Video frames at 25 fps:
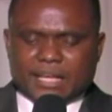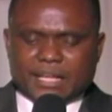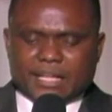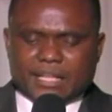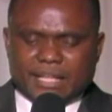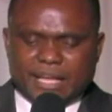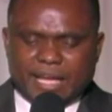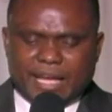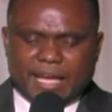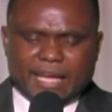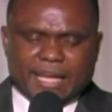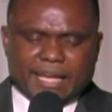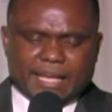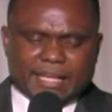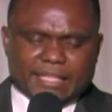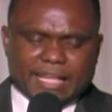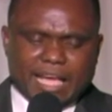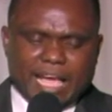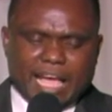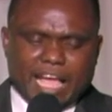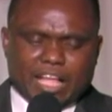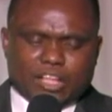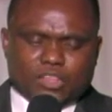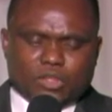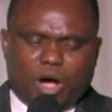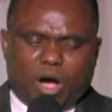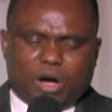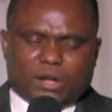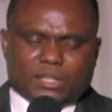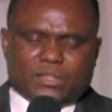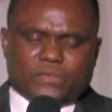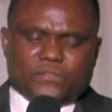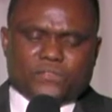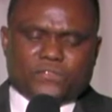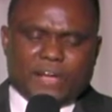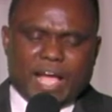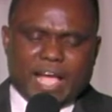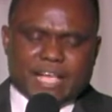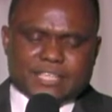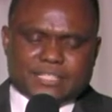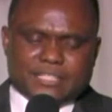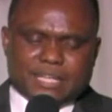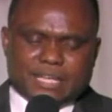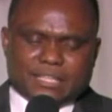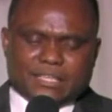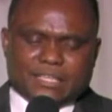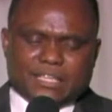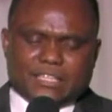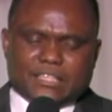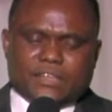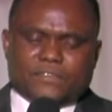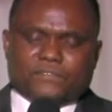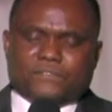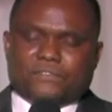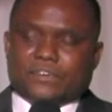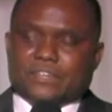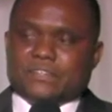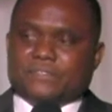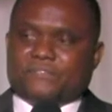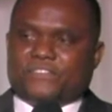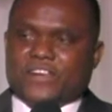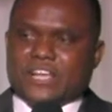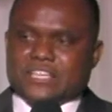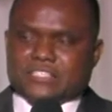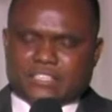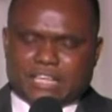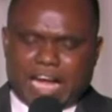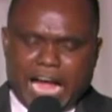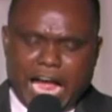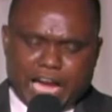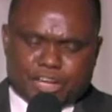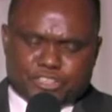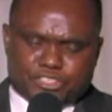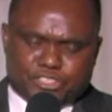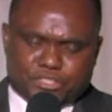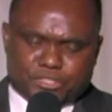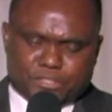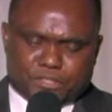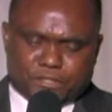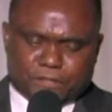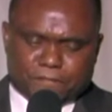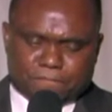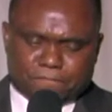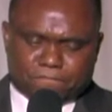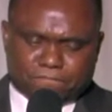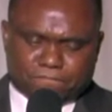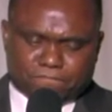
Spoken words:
clean and not invested in infrastructure.